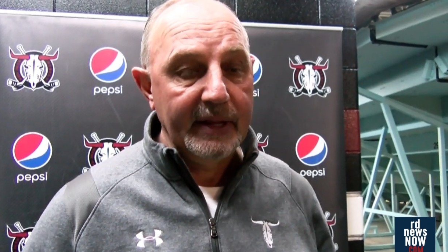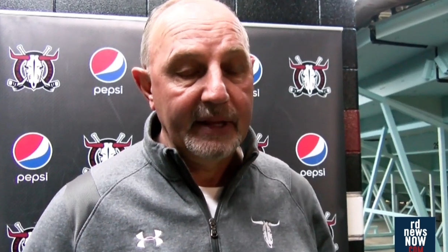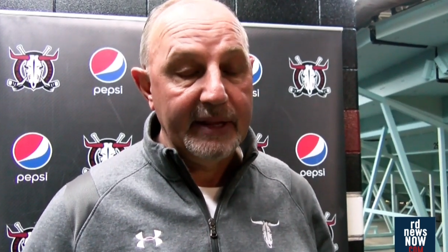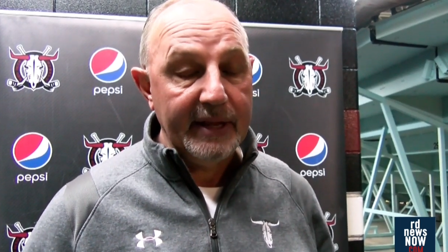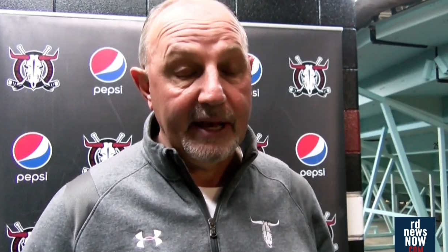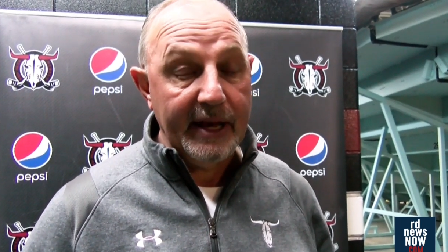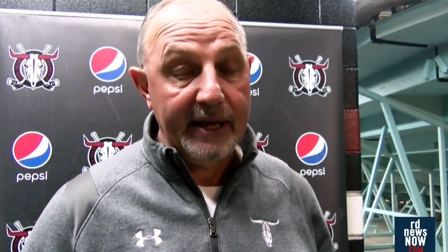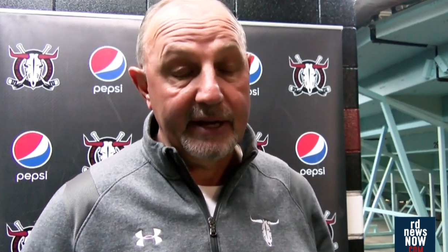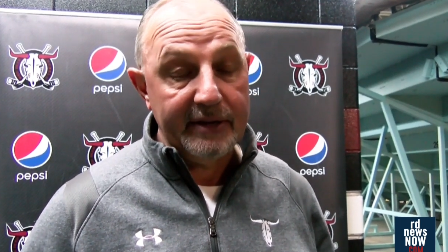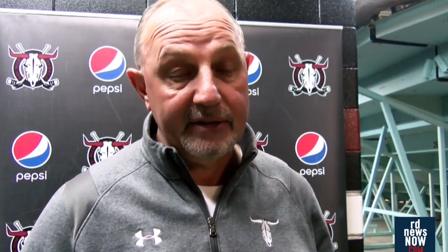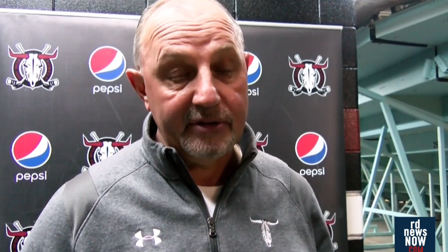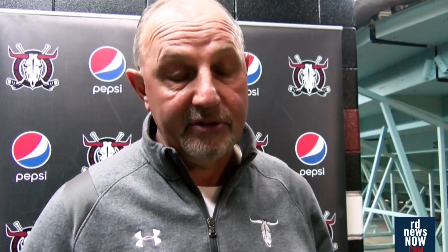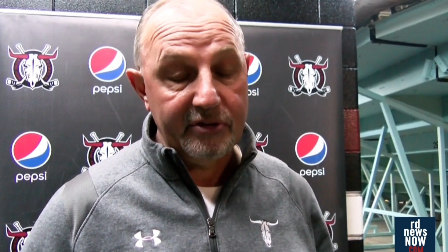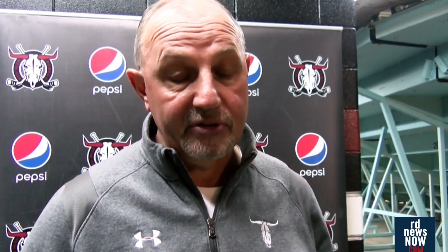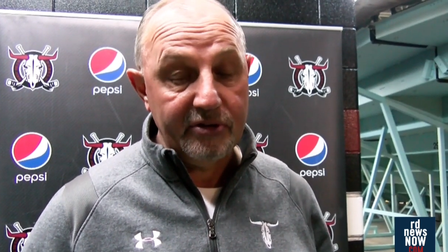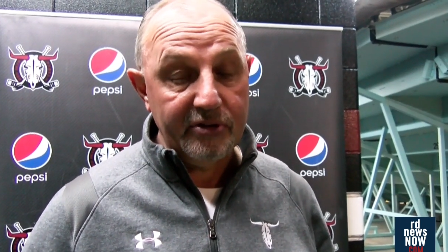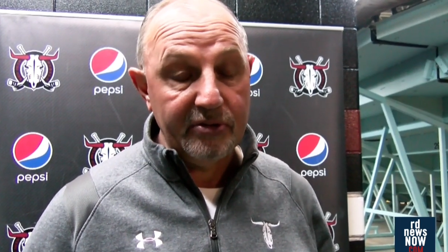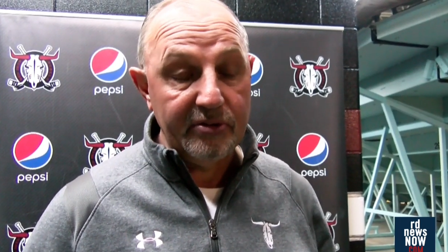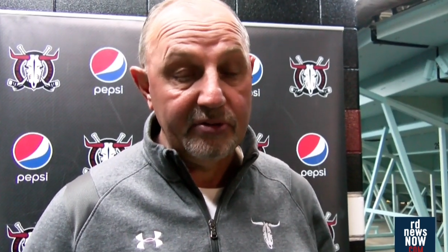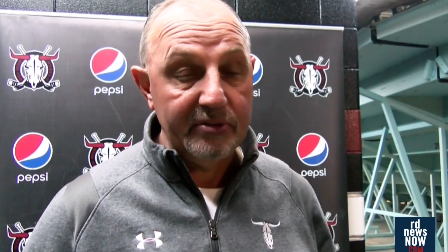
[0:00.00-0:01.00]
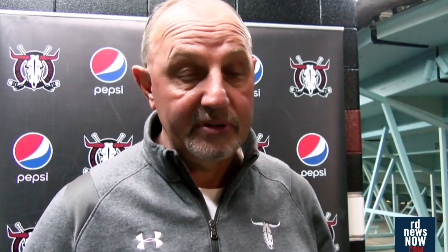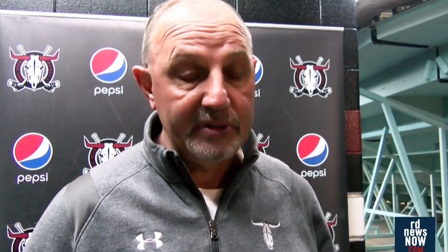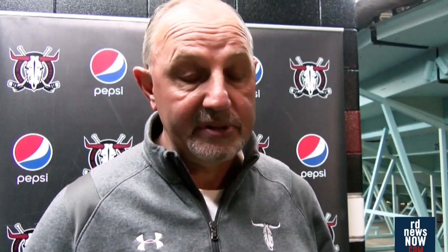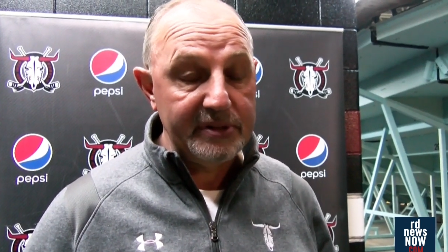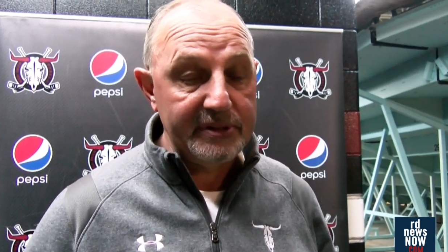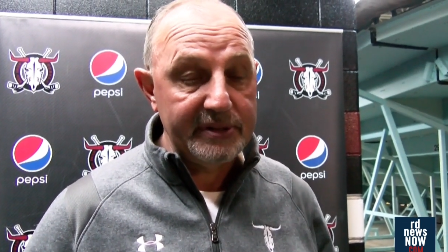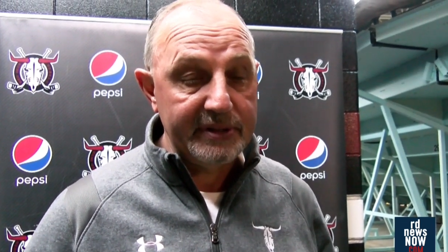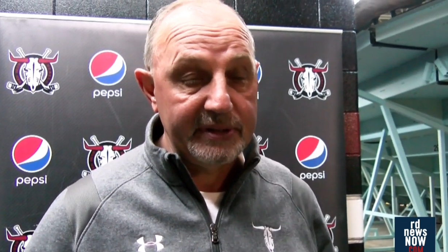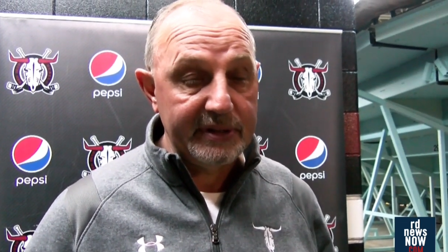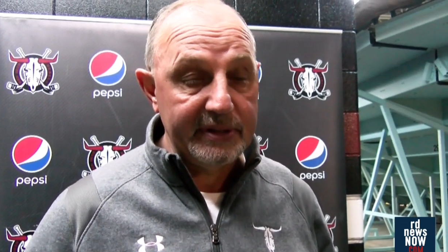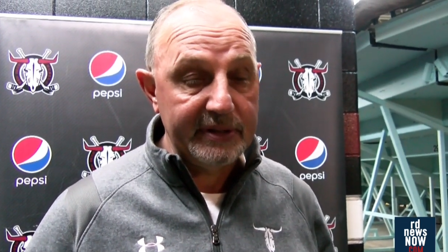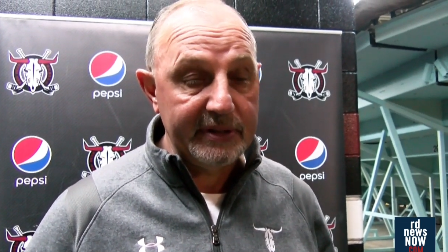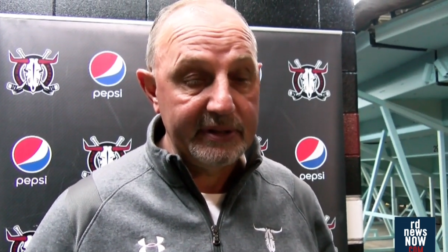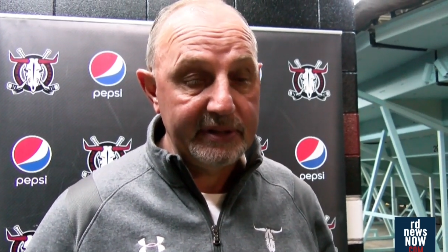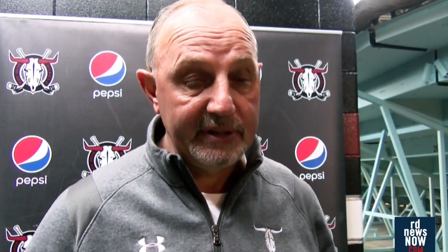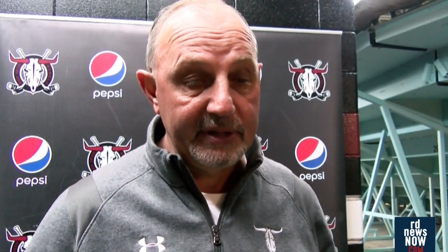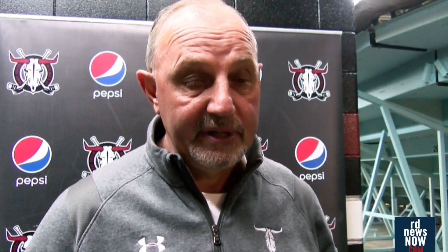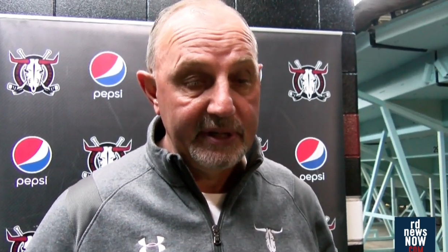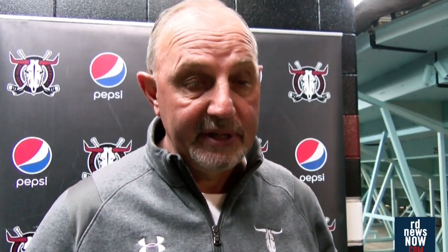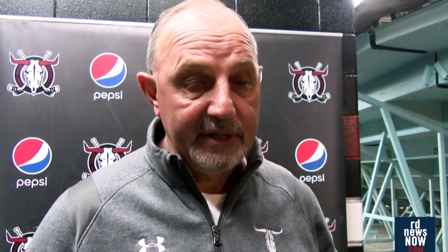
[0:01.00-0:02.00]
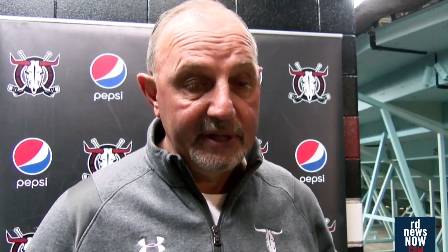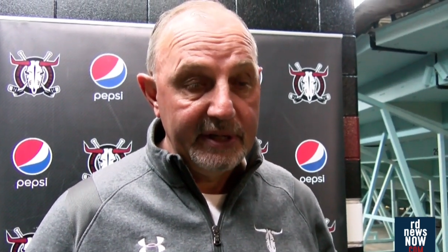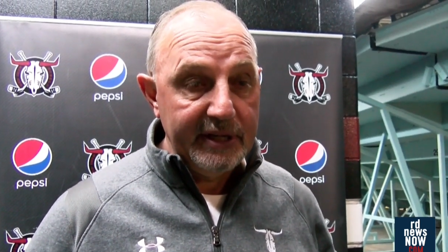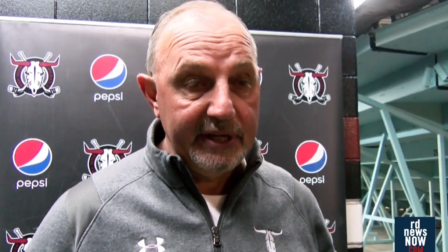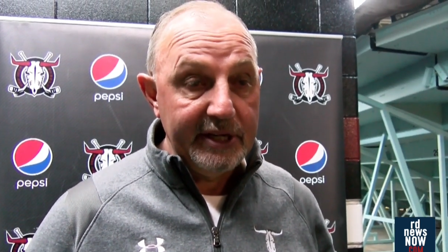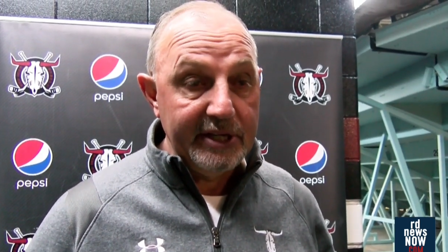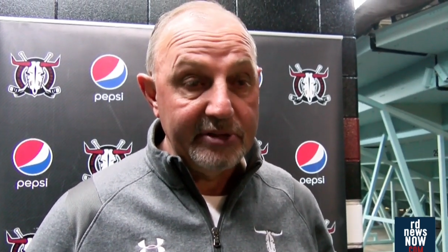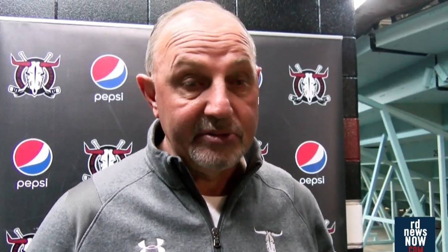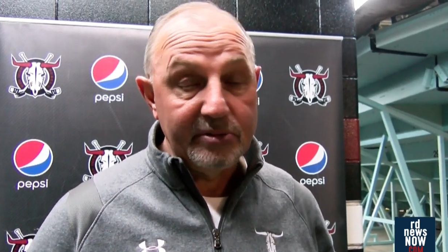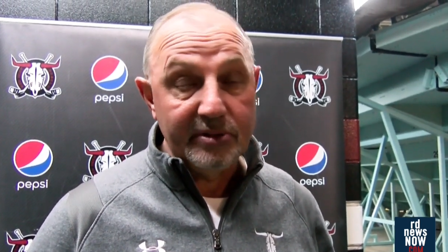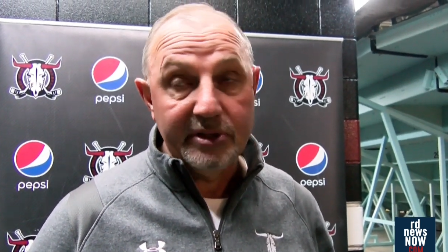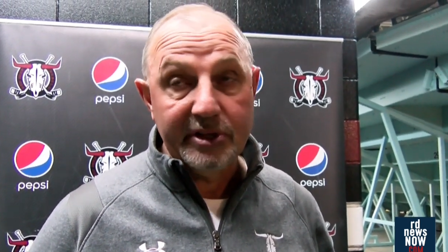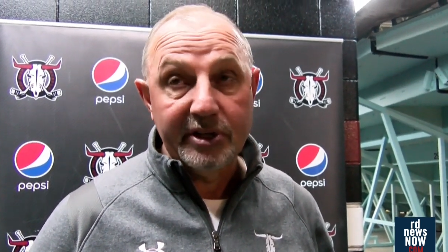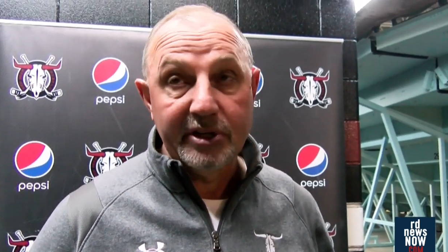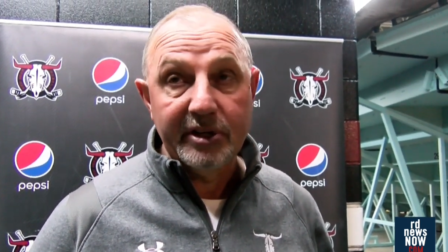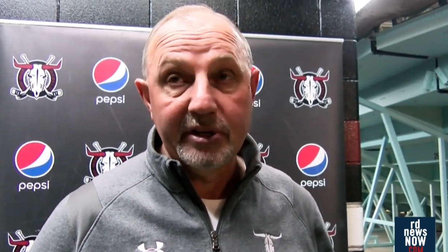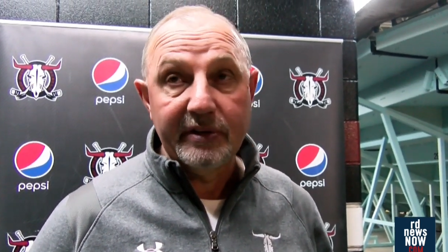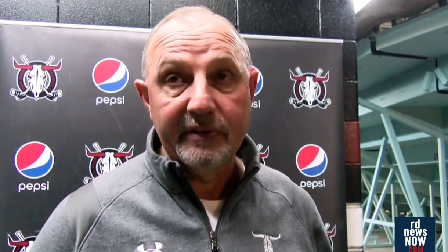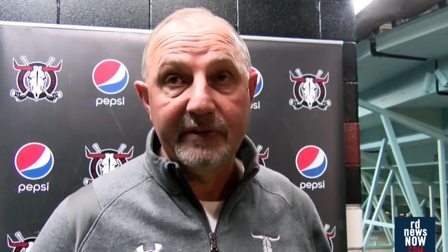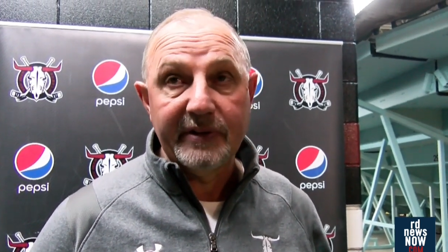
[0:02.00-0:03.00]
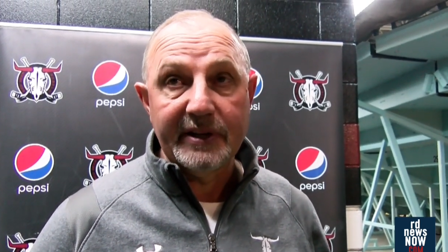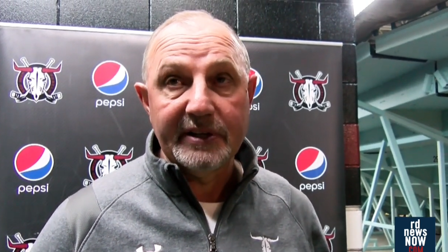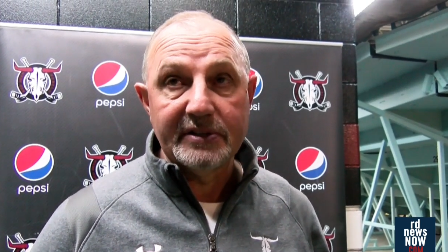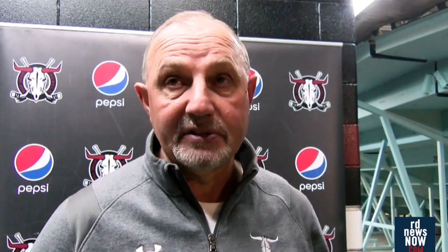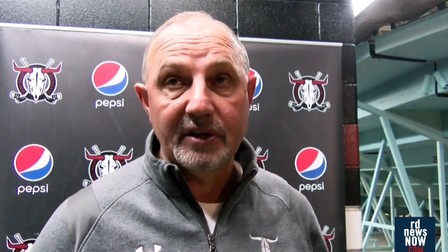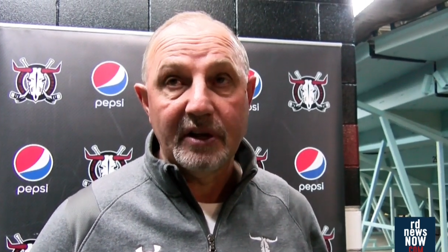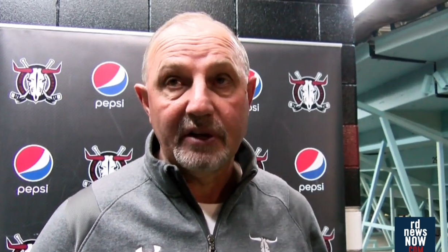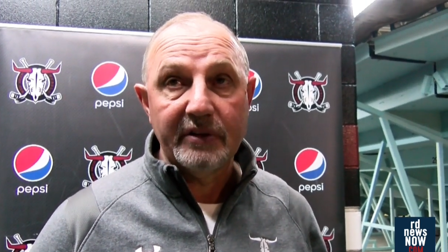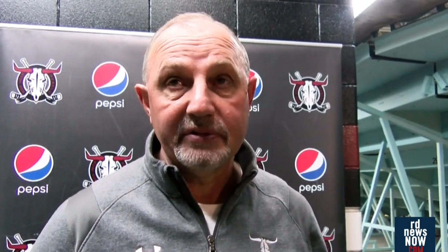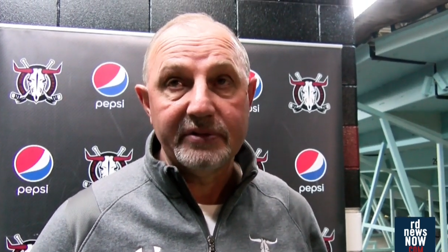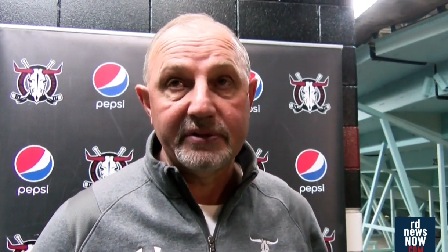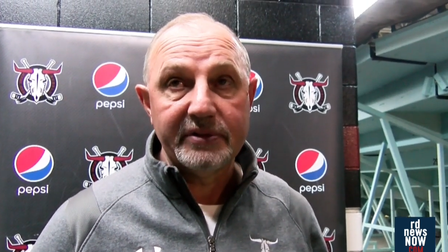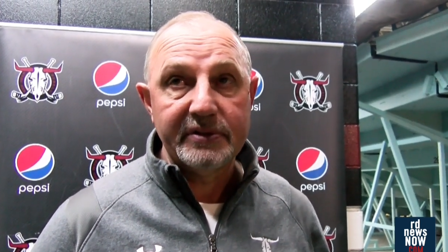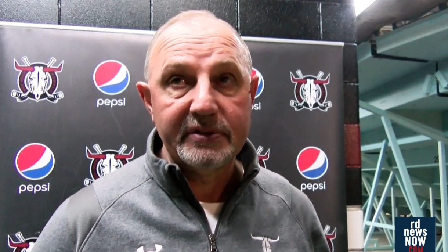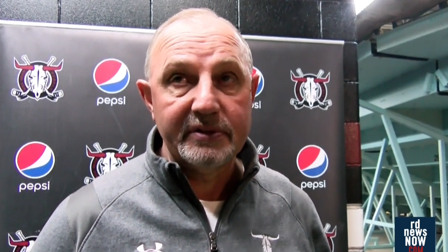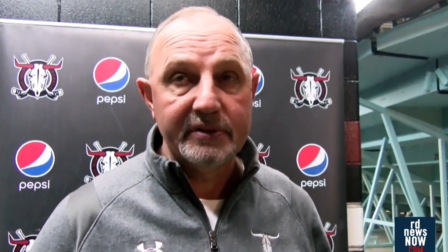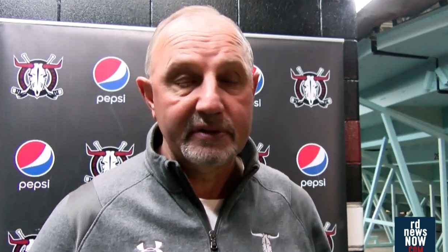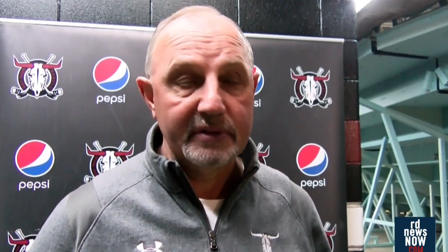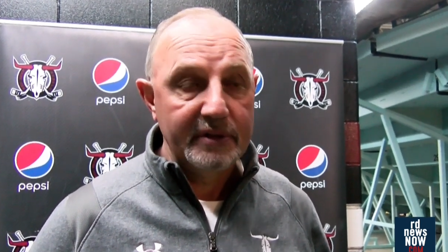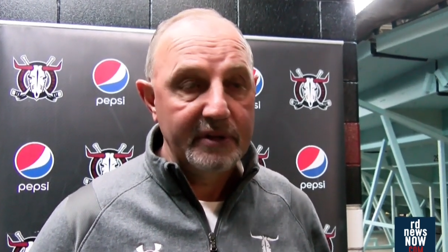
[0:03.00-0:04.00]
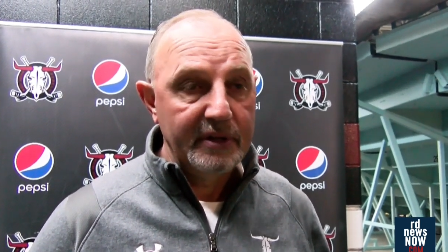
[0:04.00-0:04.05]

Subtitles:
that, too, is he's really good in face-offs.